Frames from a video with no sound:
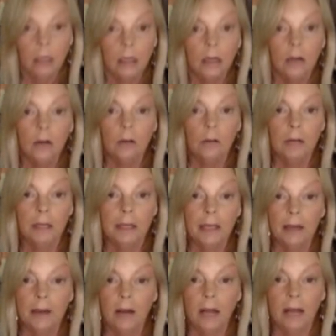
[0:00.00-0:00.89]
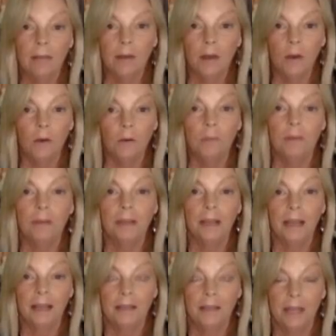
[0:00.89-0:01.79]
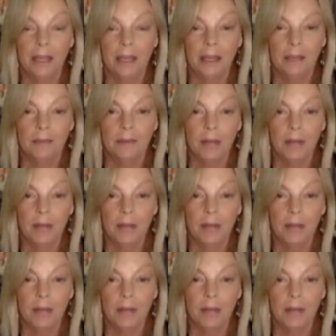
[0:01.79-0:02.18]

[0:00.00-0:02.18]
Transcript: Oh, but they have hope and they have